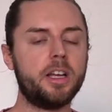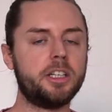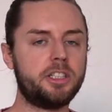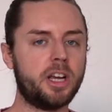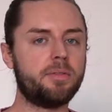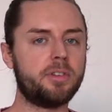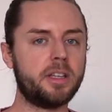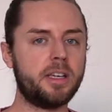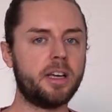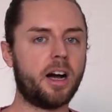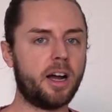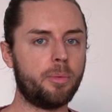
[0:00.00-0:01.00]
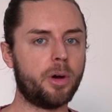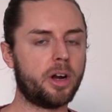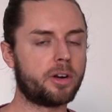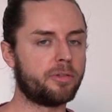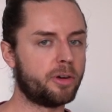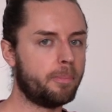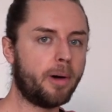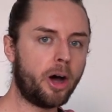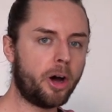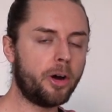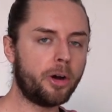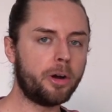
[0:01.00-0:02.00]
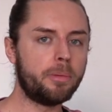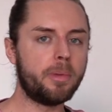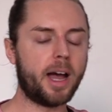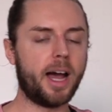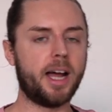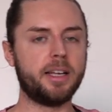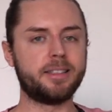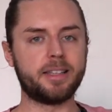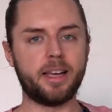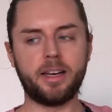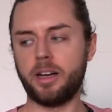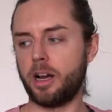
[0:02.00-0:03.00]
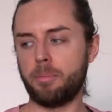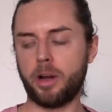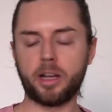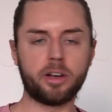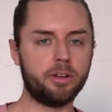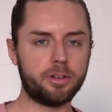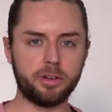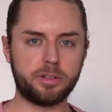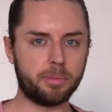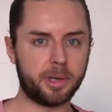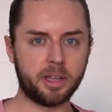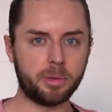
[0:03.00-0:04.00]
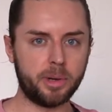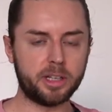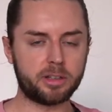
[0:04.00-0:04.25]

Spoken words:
Generally, I work from home and then I might go do something in the week.